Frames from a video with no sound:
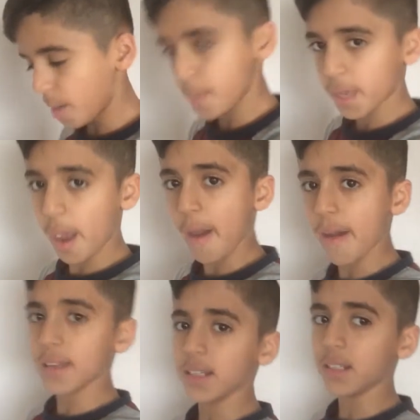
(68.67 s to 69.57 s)

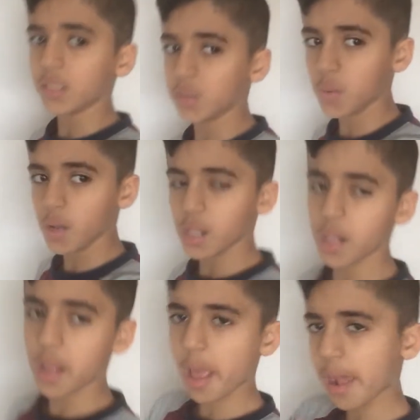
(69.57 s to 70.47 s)
because, well,
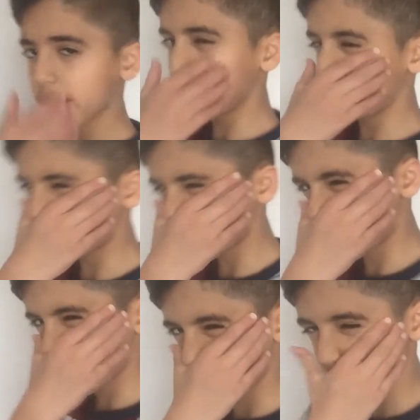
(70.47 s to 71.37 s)
let's
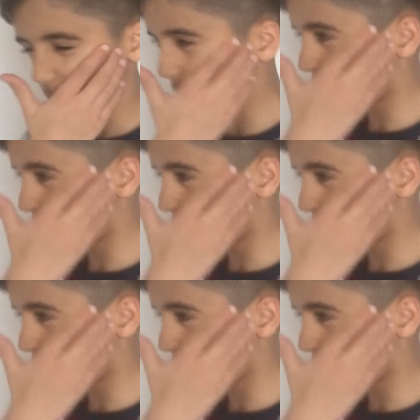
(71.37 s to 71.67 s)
see,